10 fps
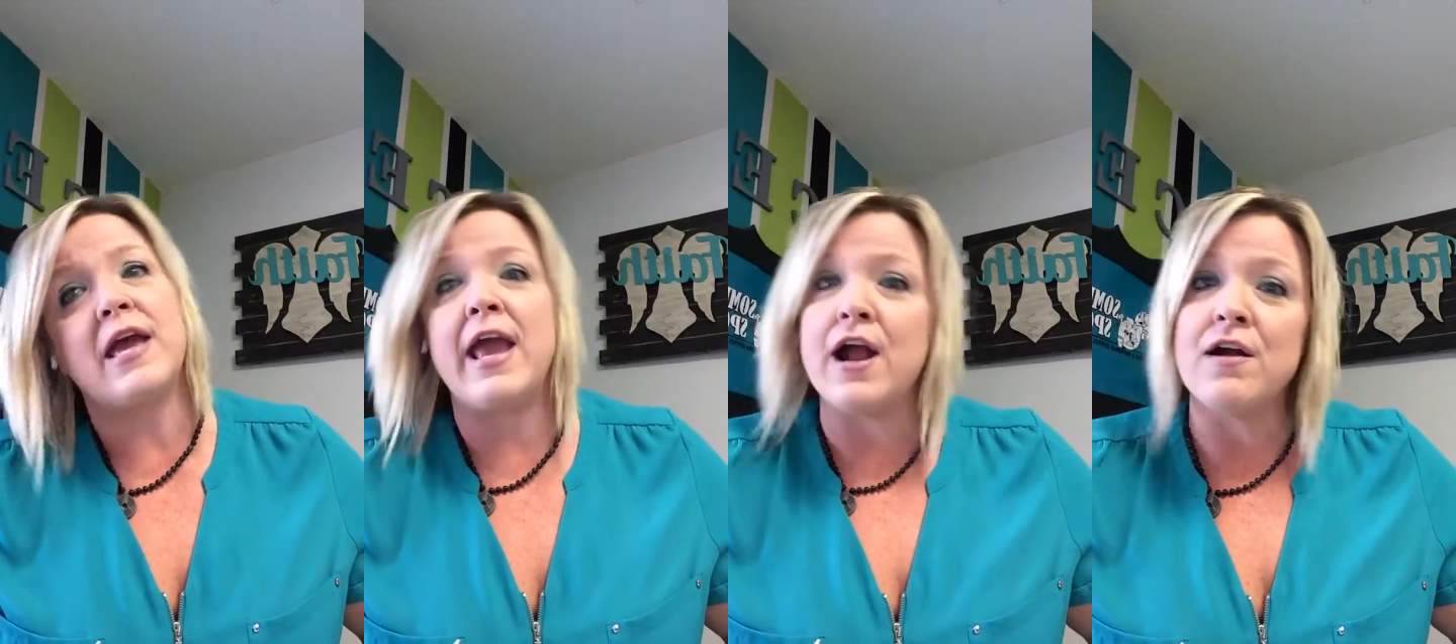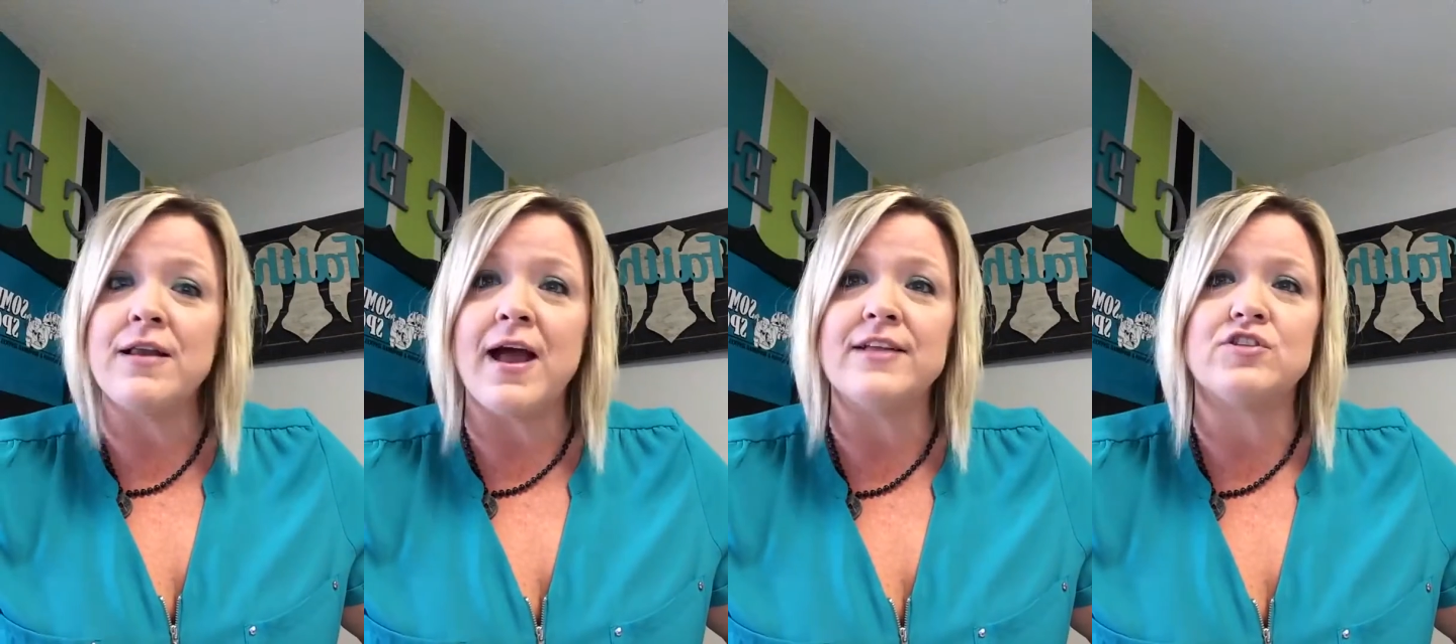
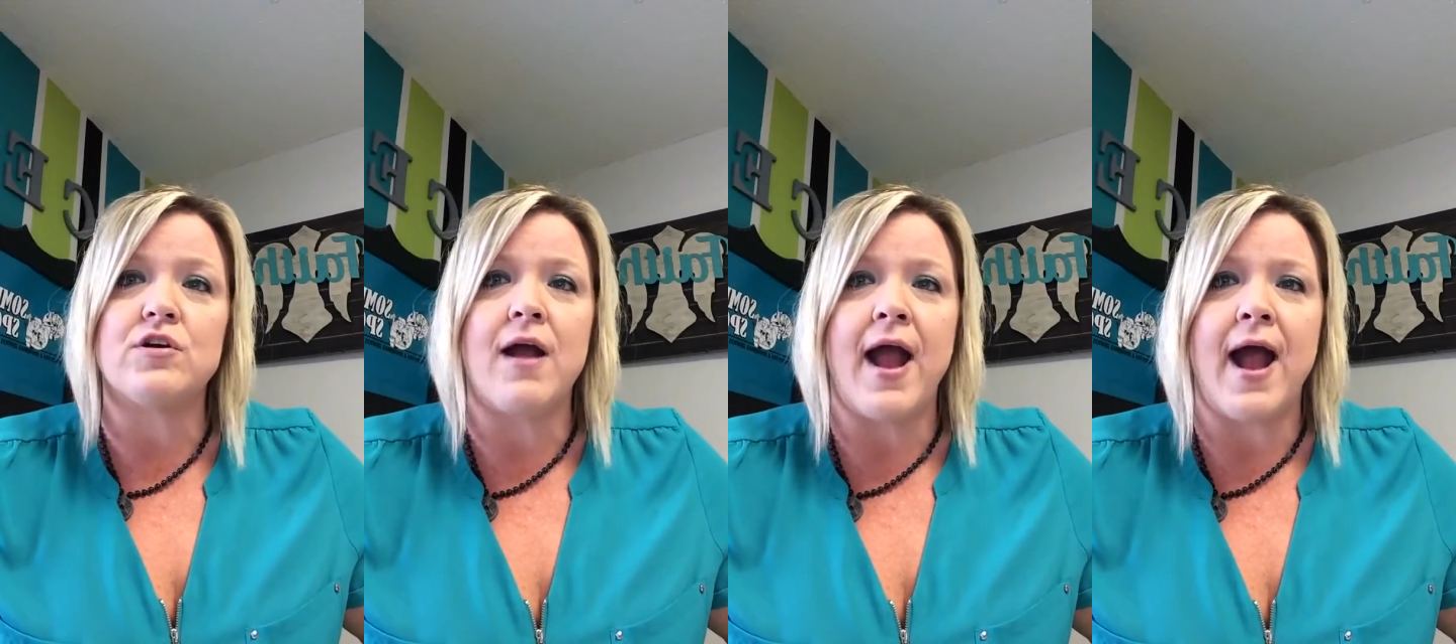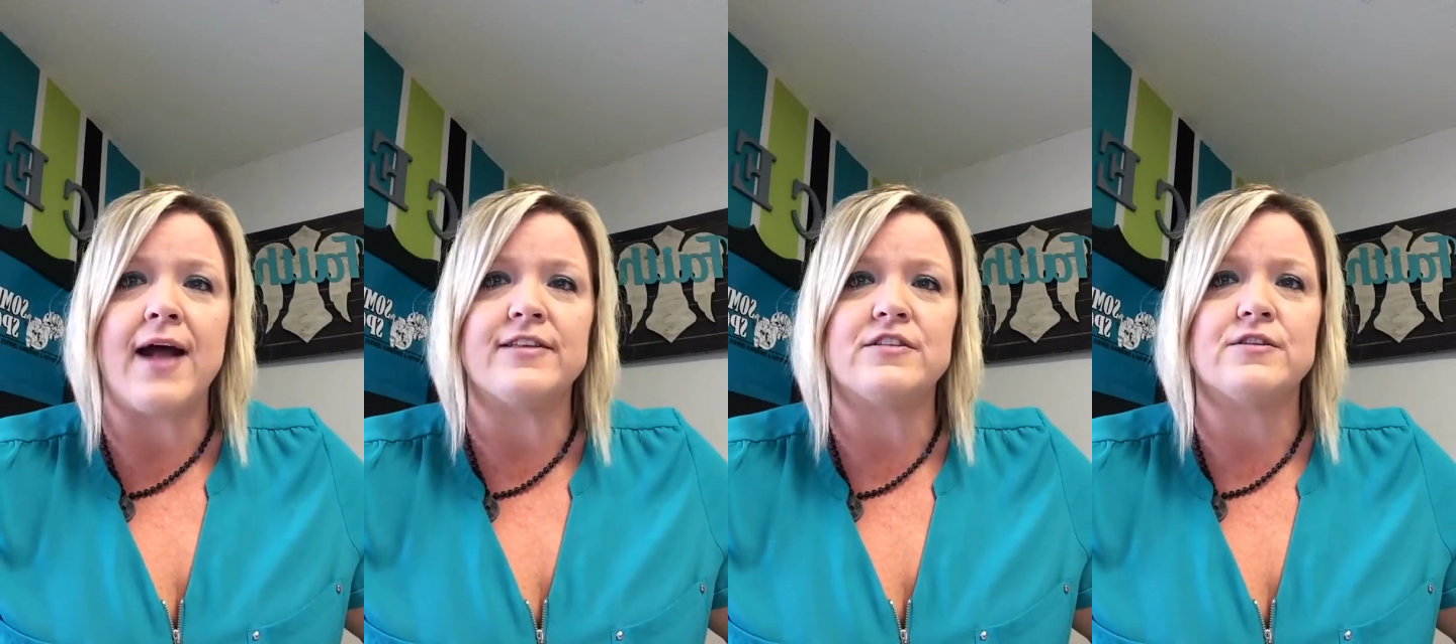hair nets, or
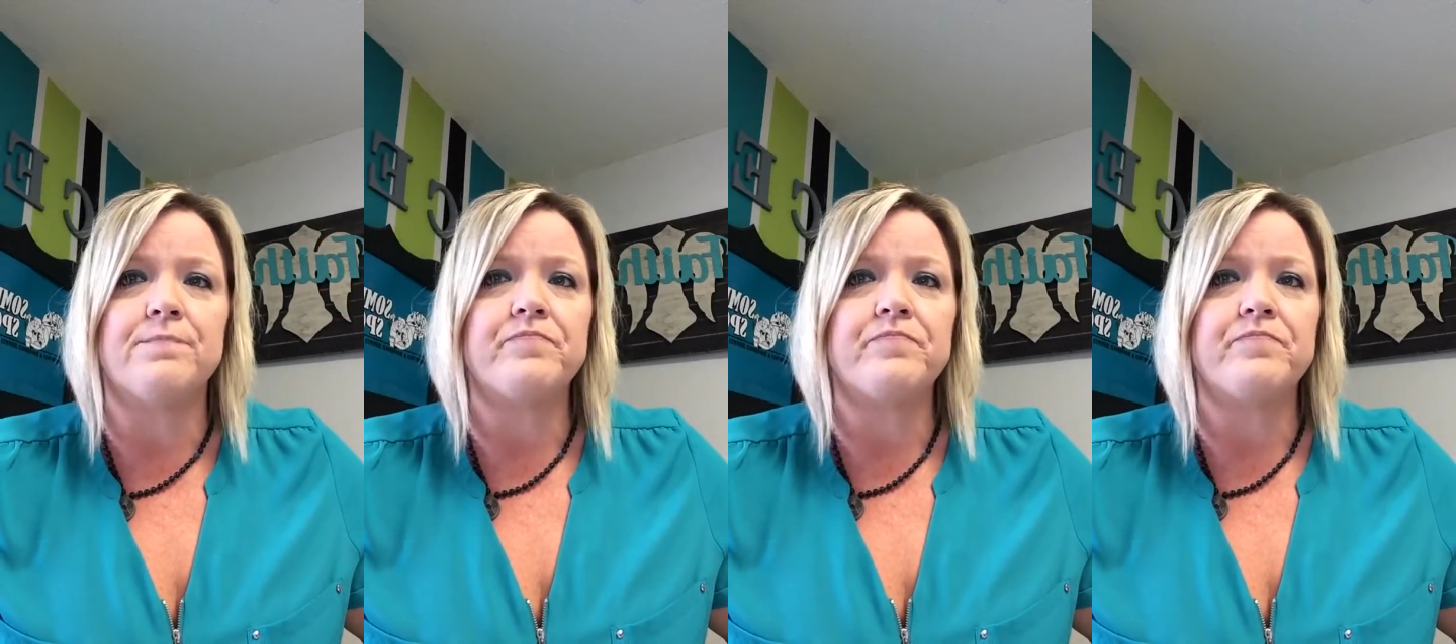hats.